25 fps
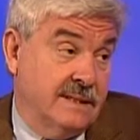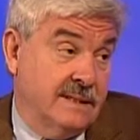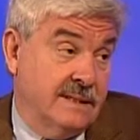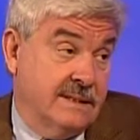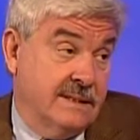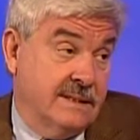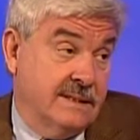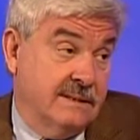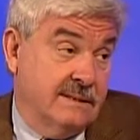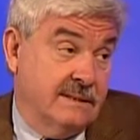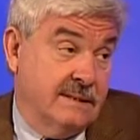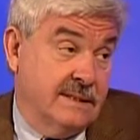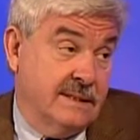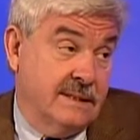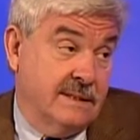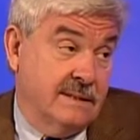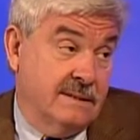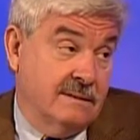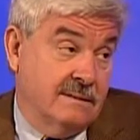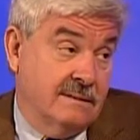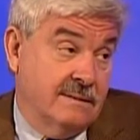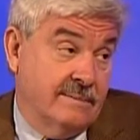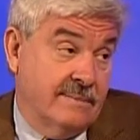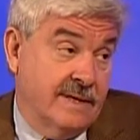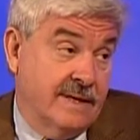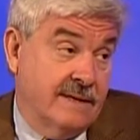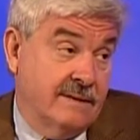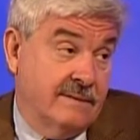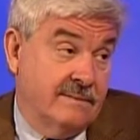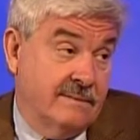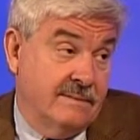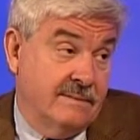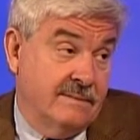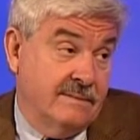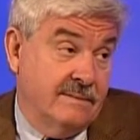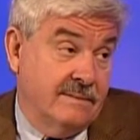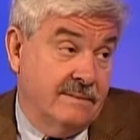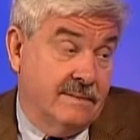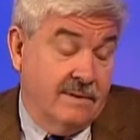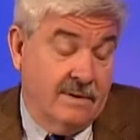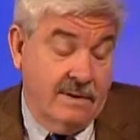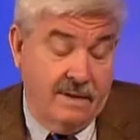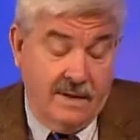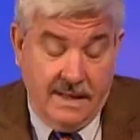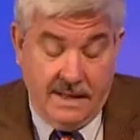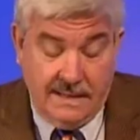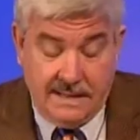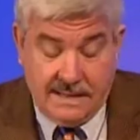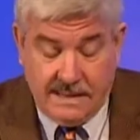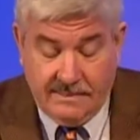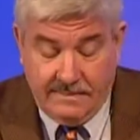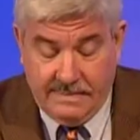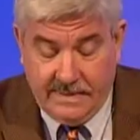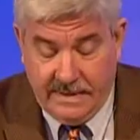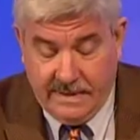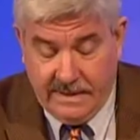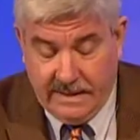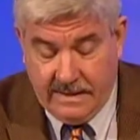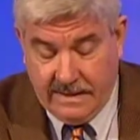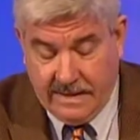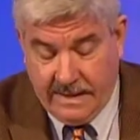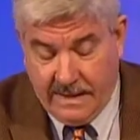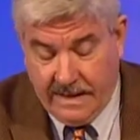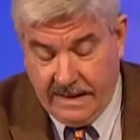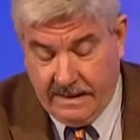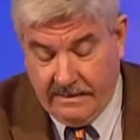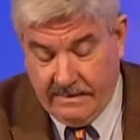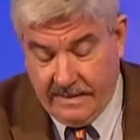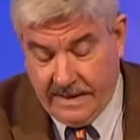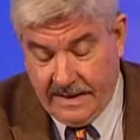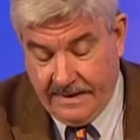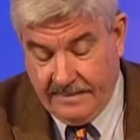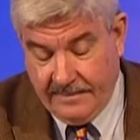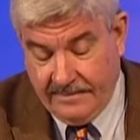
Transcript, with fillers: Nigeria, yeah. You know? I mean, so they just picked up. The anyway. So